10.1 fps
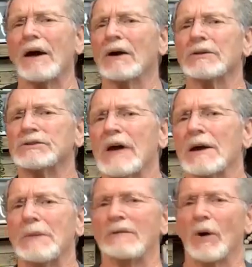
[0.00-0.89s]
under the sound
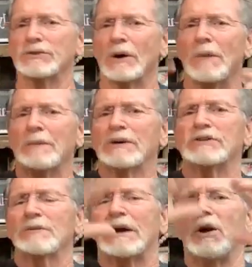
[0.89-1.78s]
of my voice, there may be
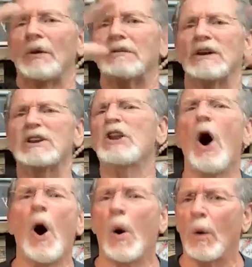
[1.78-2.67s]
some that don't even
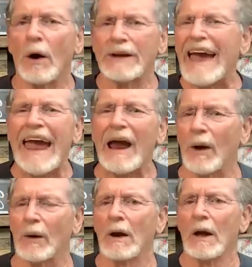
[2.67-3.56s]
know or
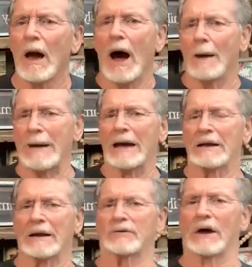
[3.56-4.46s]
care about
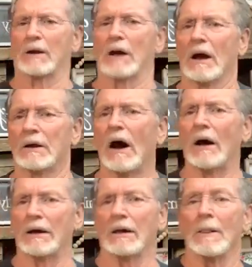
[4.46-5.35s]
anything
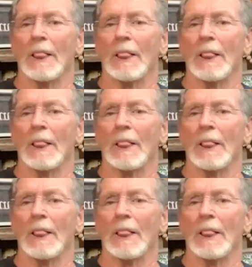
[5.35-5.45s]
godly.